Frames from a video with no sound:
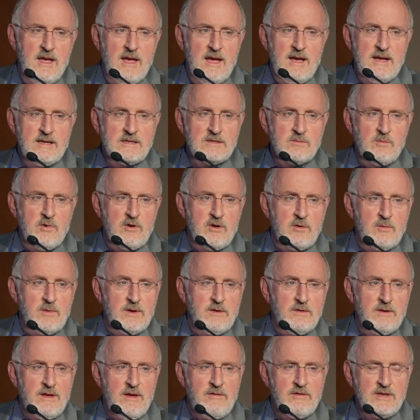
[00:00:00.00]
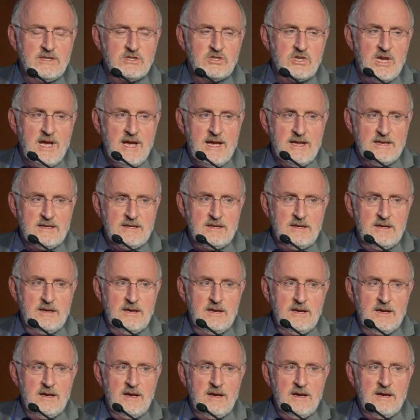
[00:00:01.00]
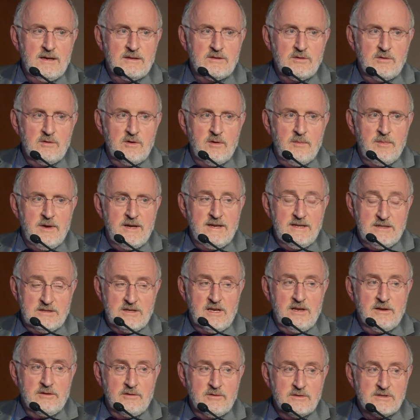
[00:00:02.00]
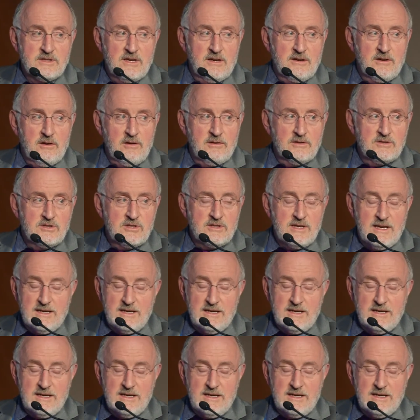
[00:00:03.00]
And tomorrow we're having Chad talk about, he's a clinical psychologist,